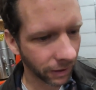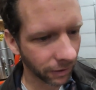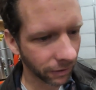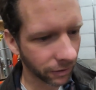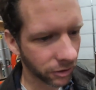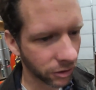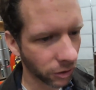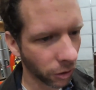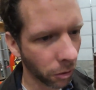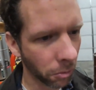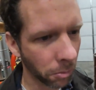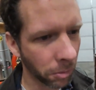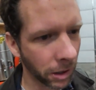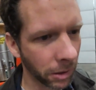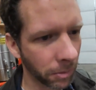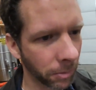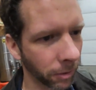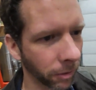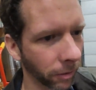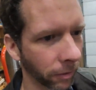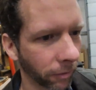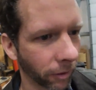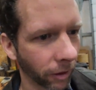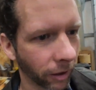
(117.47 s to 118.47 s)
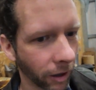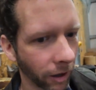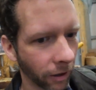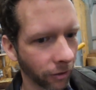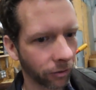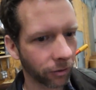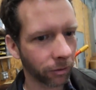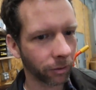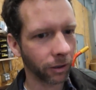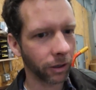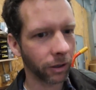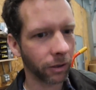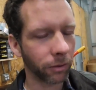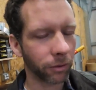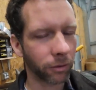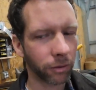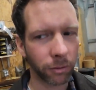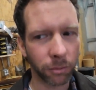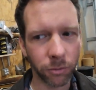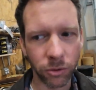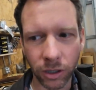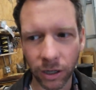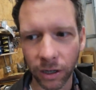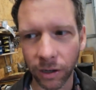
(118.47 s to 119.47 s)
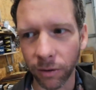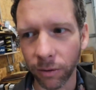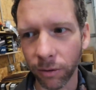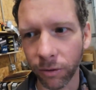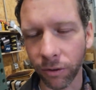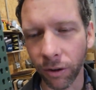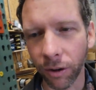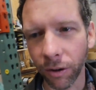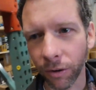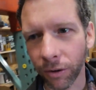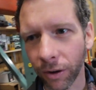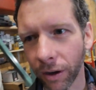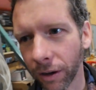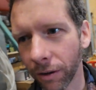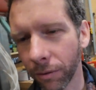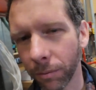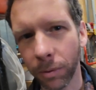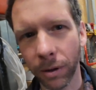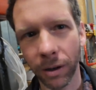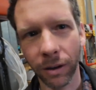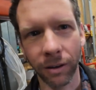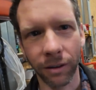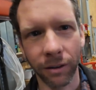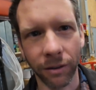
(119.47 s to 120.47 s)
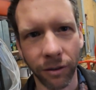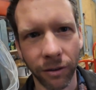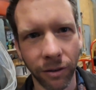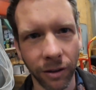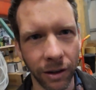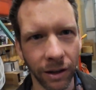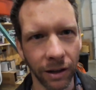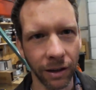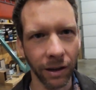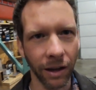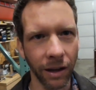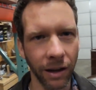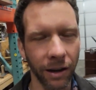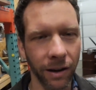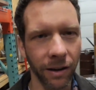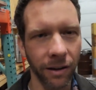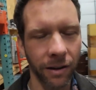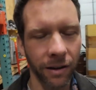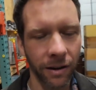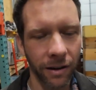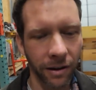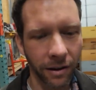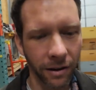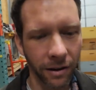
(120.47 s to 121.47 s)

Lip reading: show people in regards to a YouTube channel has all kind of been sitting at a